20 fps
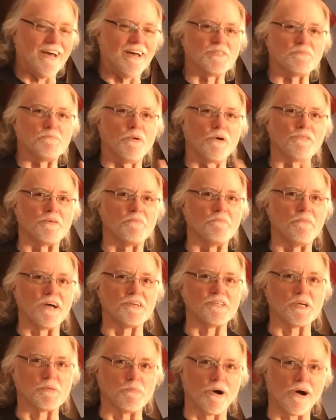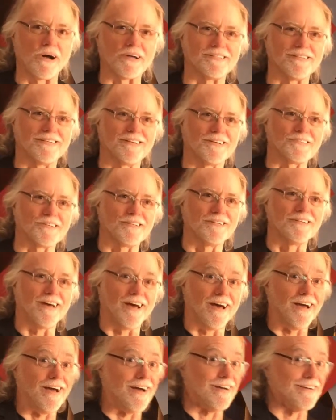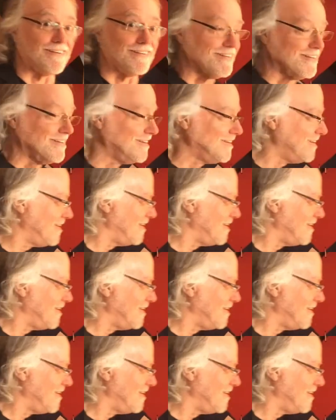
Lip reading: It's both a Magic Box edition and